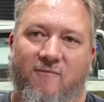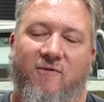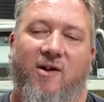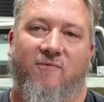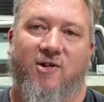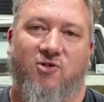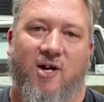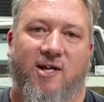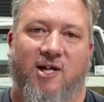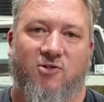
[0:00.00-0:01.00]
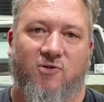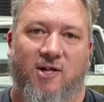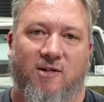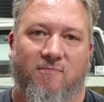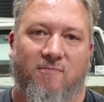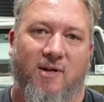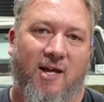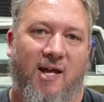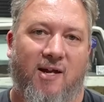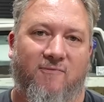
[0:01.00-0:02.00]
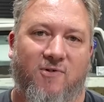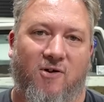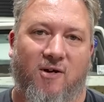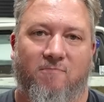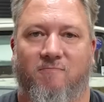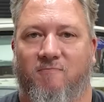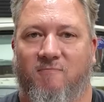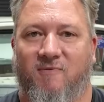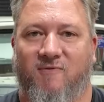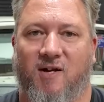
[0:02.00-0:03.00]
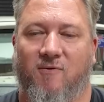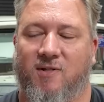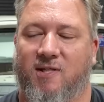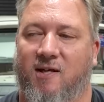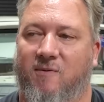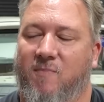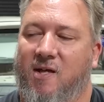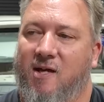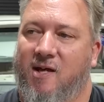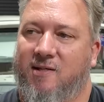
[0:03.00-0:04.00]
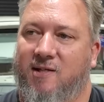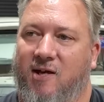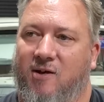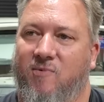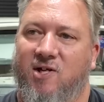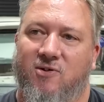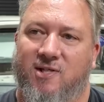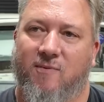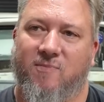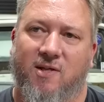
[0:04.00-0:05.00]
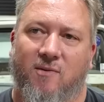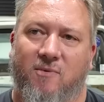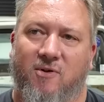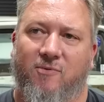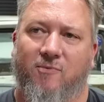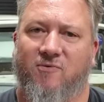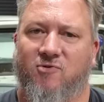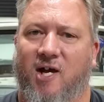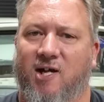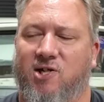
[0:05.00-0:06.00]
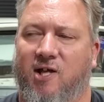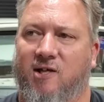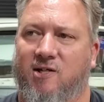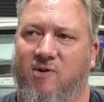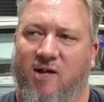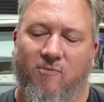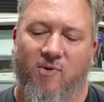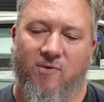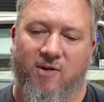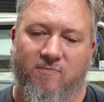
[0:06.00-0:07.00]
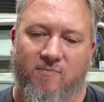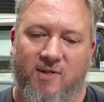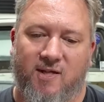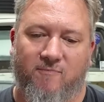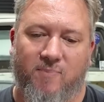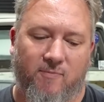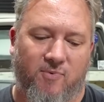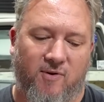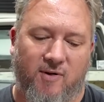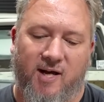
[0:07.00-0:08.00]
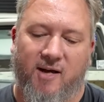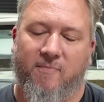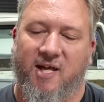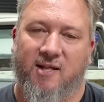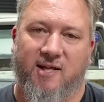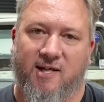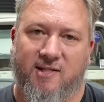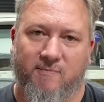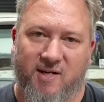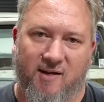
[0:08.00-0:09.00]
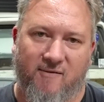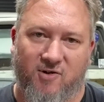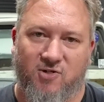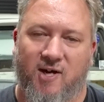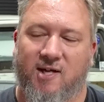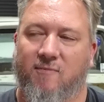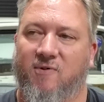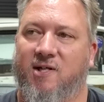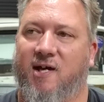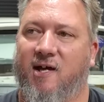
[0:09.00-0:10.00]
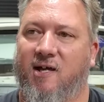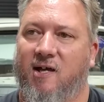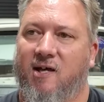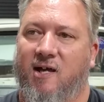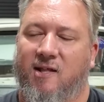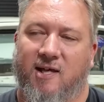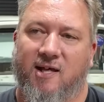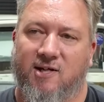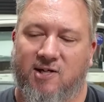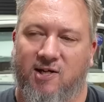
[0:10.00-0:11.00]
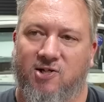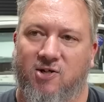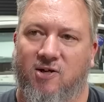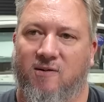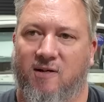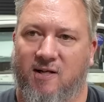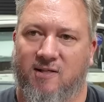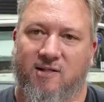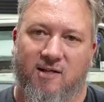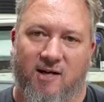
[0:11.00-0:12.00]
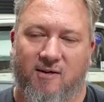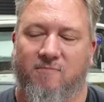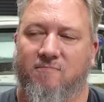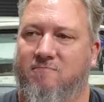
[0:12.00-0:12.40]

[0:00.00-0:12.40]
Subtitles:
for every track entry ahead of time, if you know what I'm saying. So we do something similar with Drag Challenge, where we give people an armband that gets them into every track every day, and they get a t-shirt, and that's, it